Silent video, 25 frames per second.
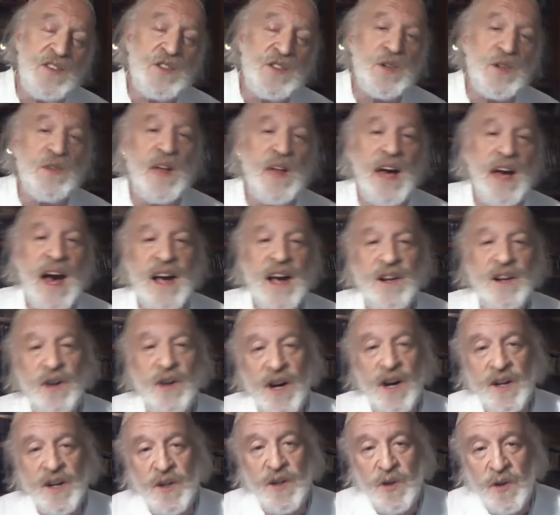So they had
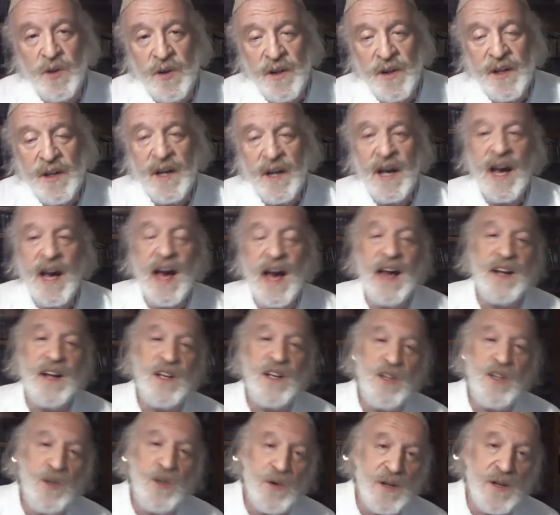a Yud and a
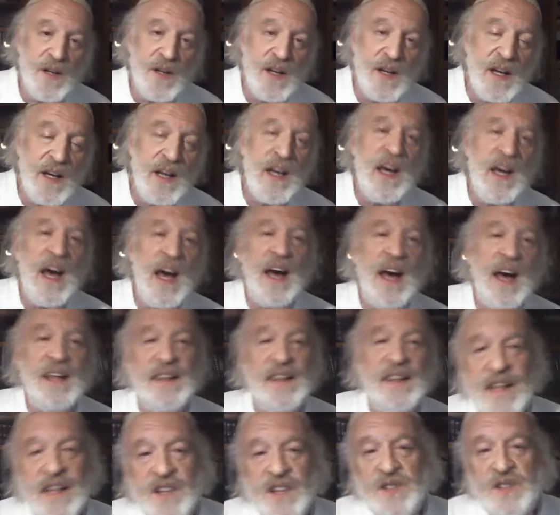Yud. And
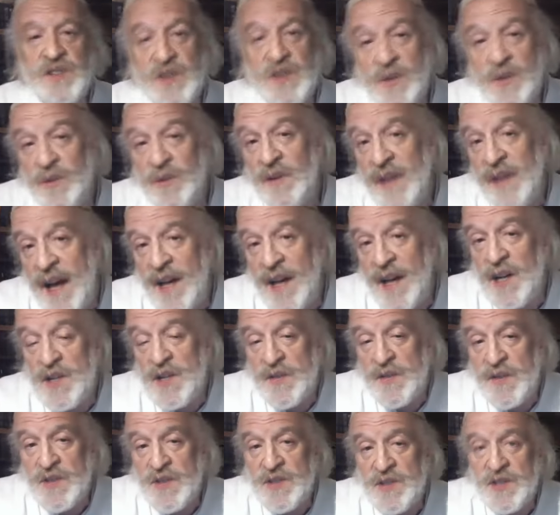these two
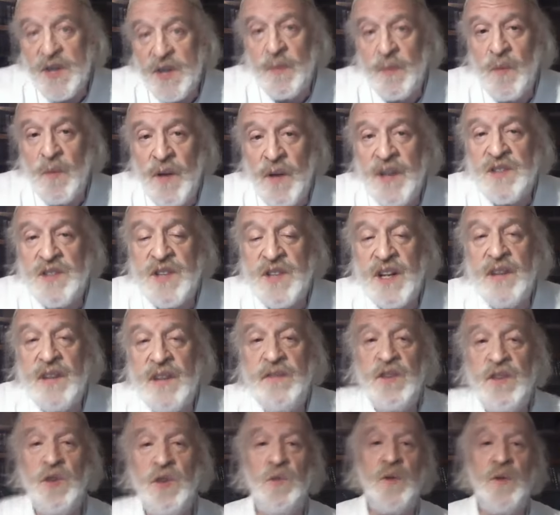letters, for some reason,
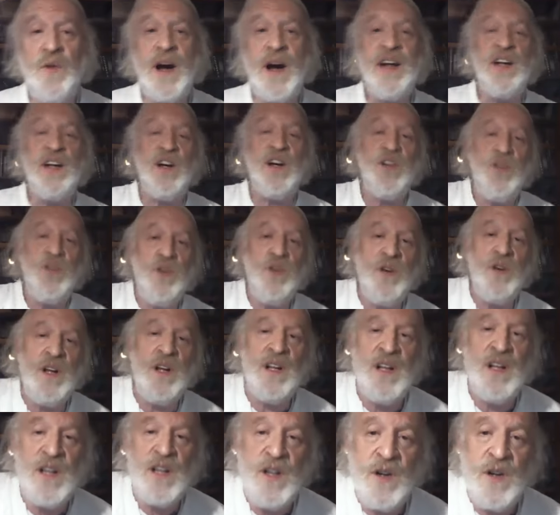if you write a Yud
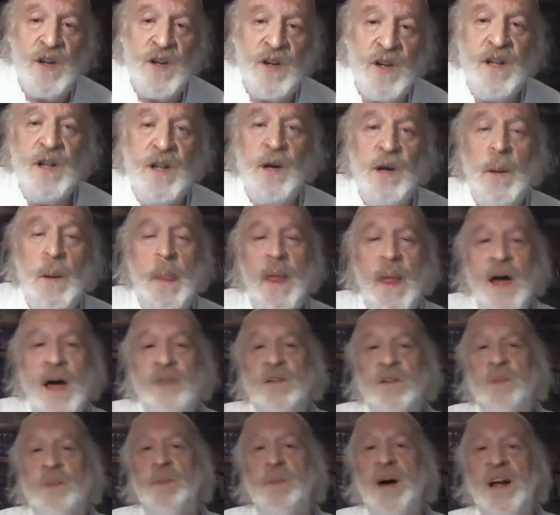and a Yud,
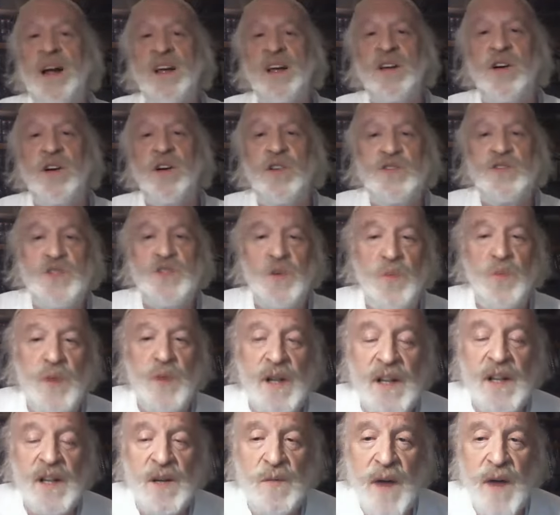everybody knows you're
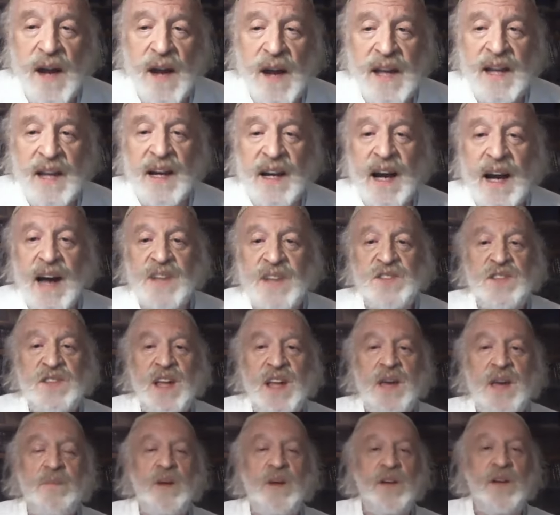really writing God's
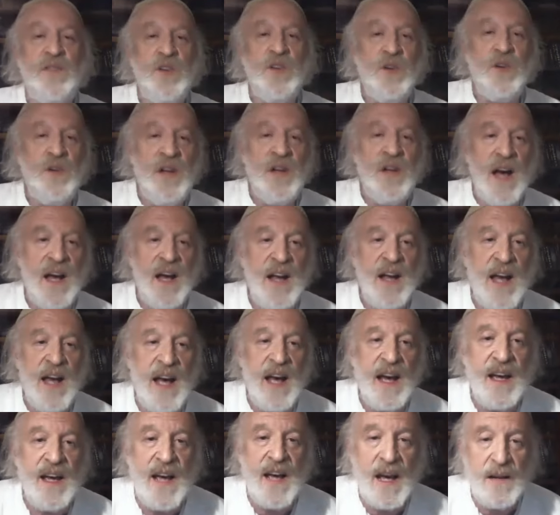name of Yud and
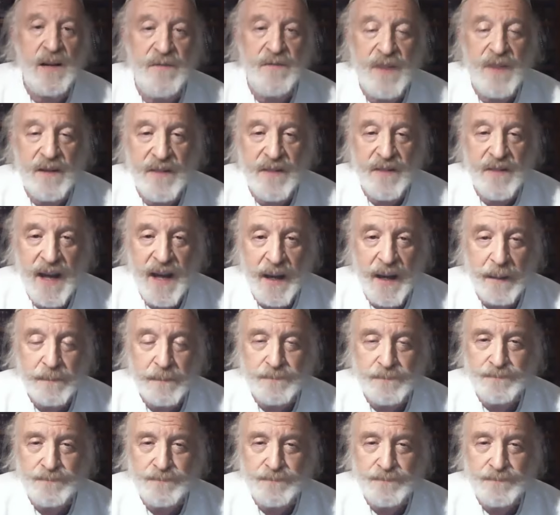He and Vav and He.